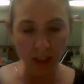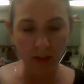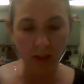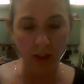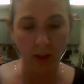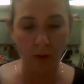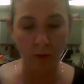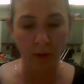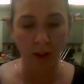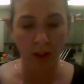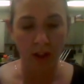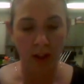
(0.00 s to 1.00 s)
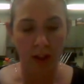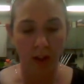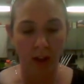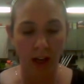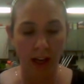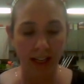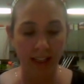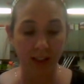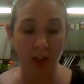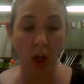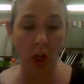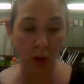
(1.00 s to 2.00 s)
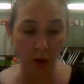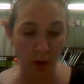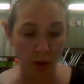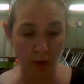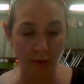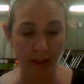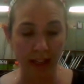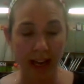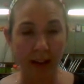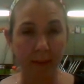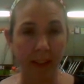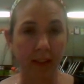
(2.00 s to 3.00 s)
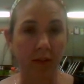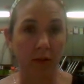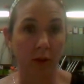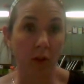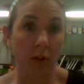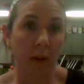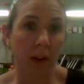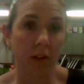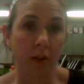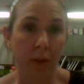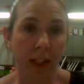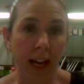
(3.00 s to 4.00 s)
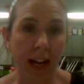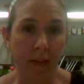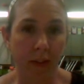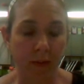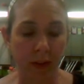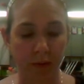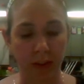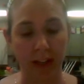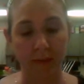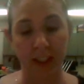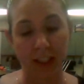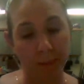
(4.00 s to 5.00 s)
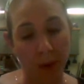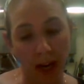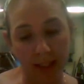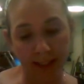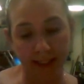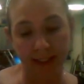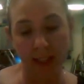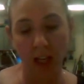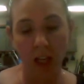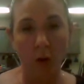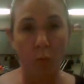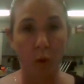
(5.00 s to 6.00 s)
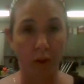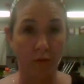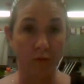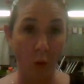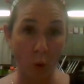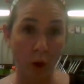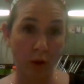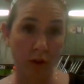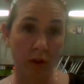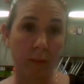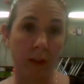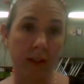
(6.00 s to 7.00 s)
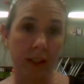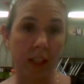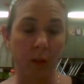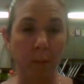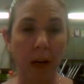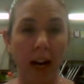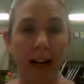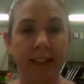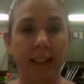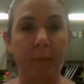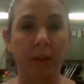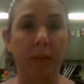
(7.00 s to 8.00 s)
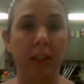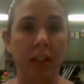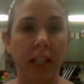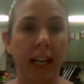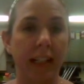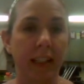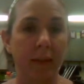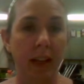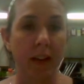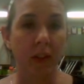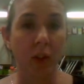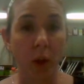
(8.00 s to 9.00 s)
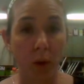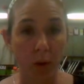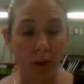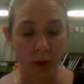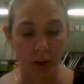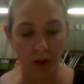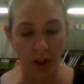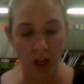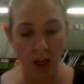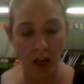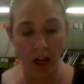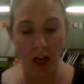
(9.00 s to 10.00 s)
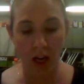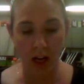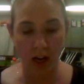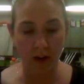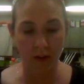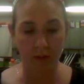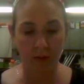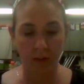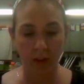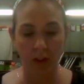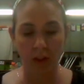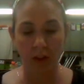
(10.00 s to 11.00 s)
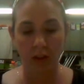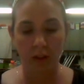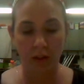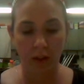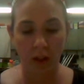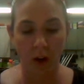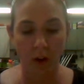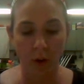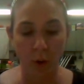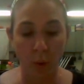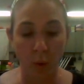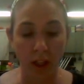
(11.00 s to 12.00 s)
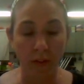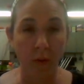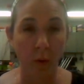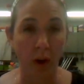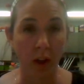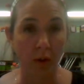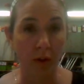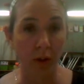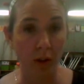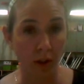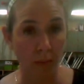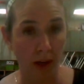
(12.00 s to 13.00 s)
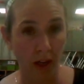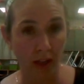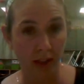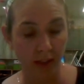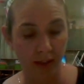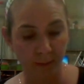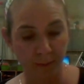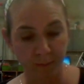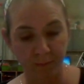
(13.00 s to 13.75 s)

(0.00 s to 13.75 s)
So in total, how many granola bars do we have? If we have 6 boxes with 4 granola bars in each box, that's pretty much saying that we have a total of 24 granola bars.